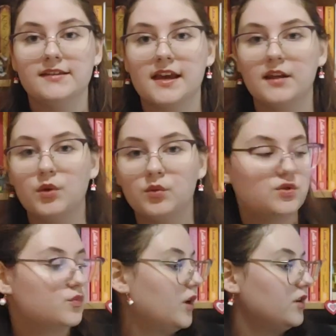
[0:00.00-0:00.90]
case anyone
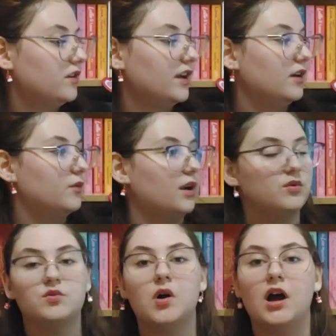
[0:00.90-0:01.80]
was wondering what I
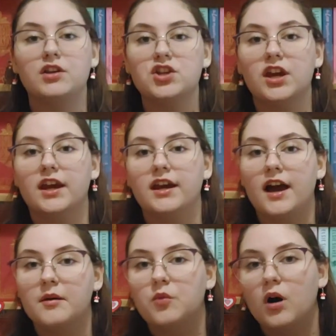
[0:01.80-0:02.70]
was watching,
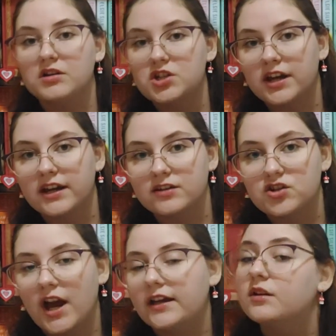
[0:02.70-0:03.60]
I'm watching
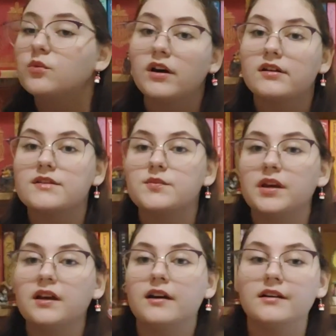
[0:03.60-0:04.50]
Jack Edwards
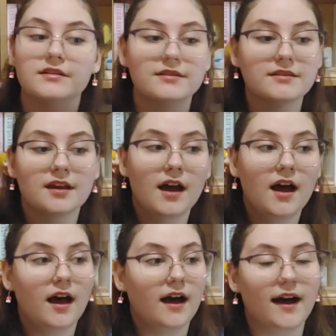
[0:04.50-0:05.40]
because
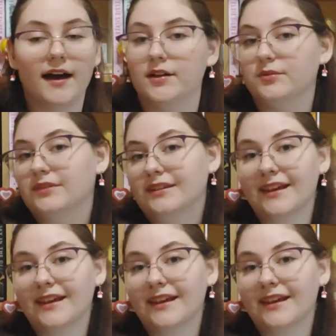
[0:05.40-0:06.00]
I really